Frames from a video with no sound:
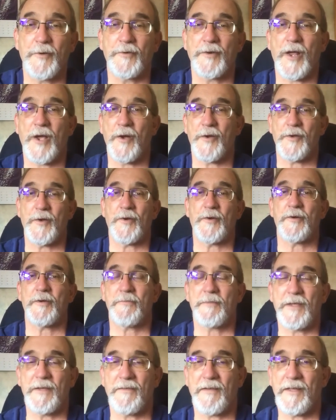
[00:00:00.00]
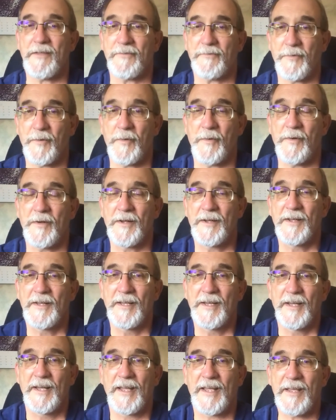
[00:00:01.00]
No, you're to be faithful
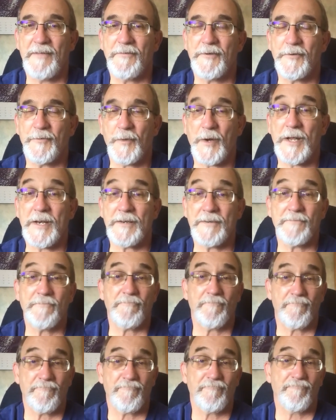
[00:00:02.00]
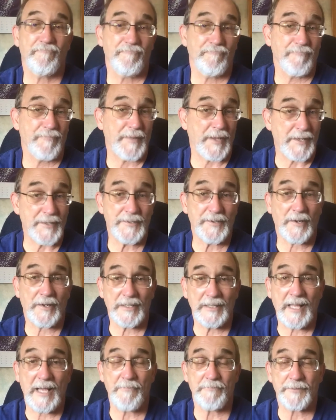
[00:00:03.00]
even when things are
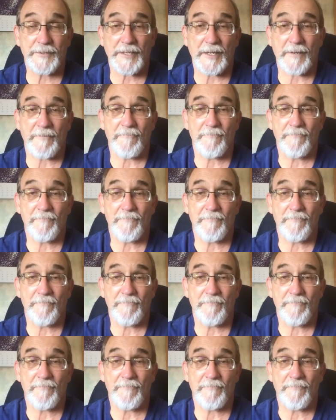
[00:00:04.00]
collapsing.